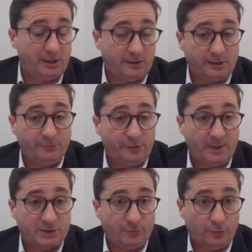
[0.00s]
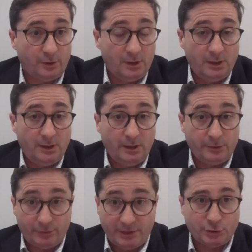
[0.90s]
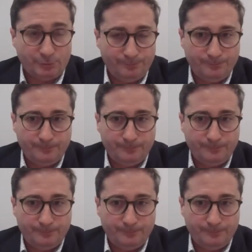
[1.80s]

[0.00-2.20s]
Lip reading: and I thank you very much for your attention.